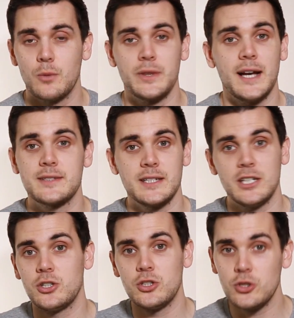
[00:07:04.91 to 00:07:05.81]
without
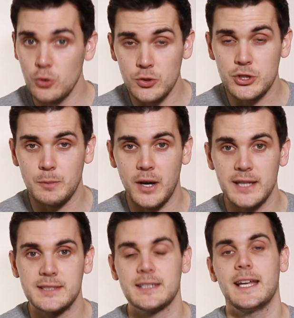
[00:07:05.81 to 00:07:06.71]
any huge
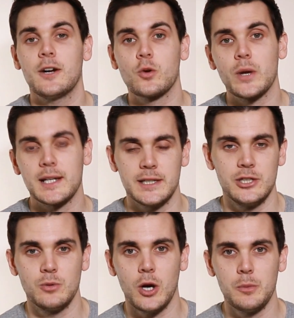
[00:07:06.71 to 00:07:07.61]
spikes in how quickly
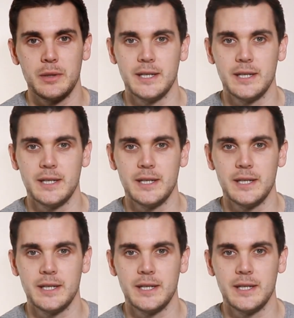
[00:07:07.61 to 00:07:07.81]
you open